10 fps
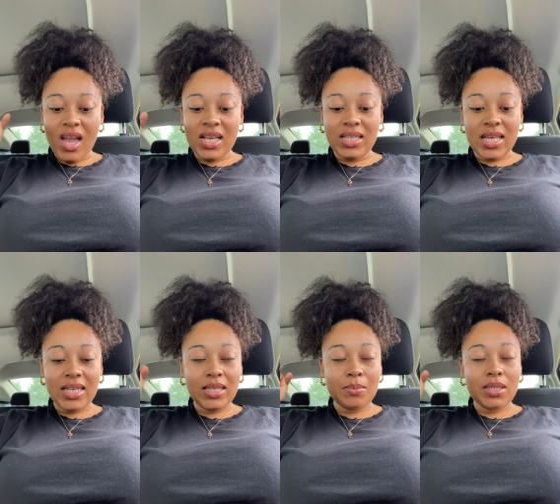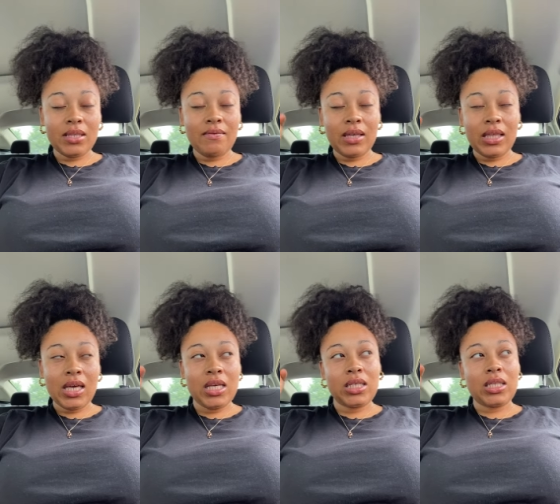he says specific
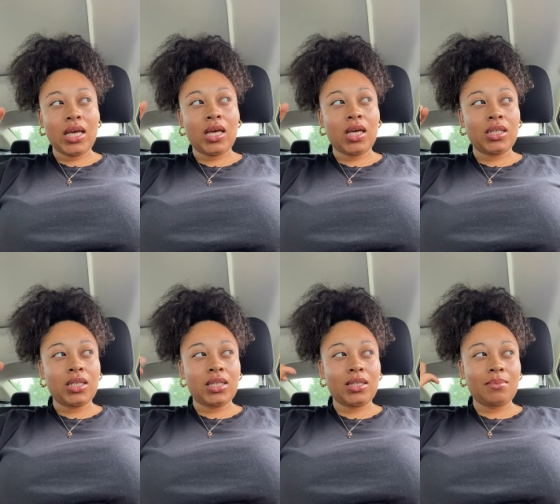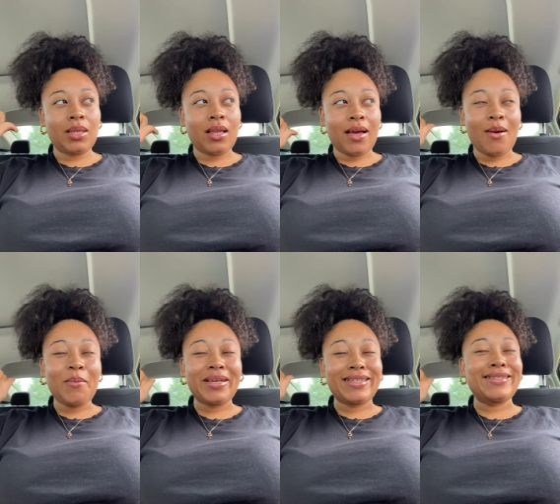things that it just be like oh
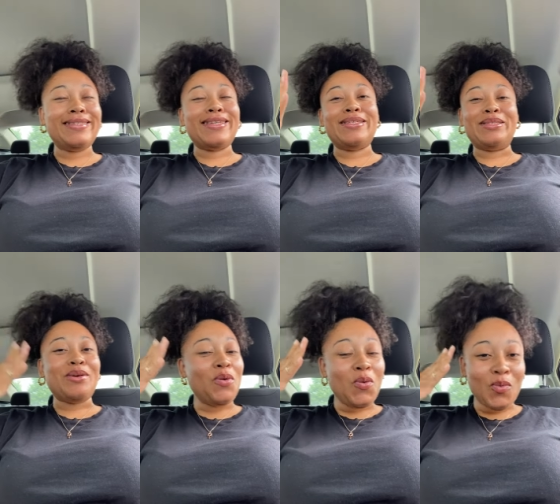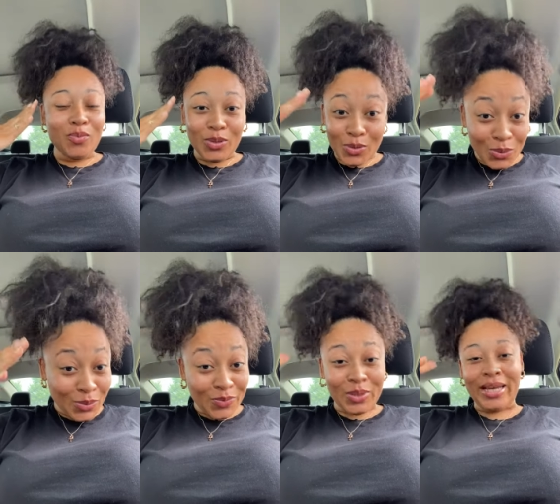my goodness that is so
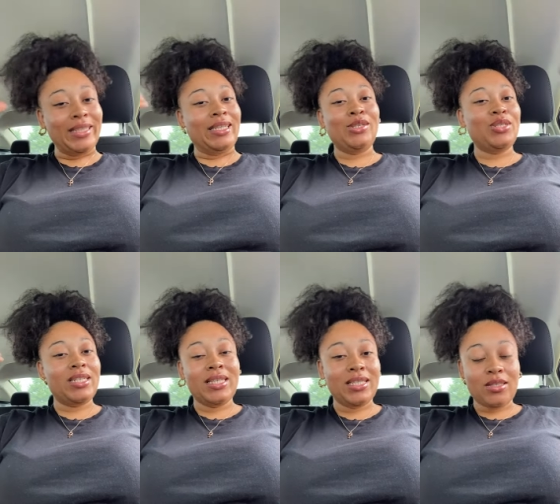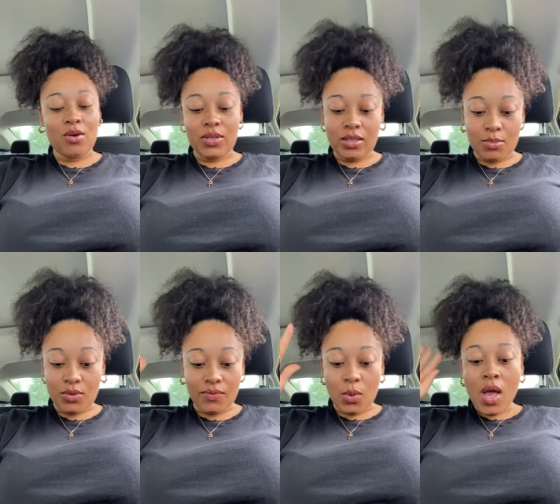beautiful like the energy in the song is
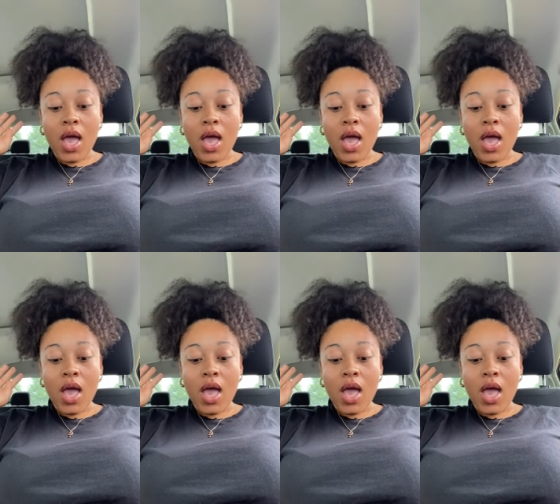beautiful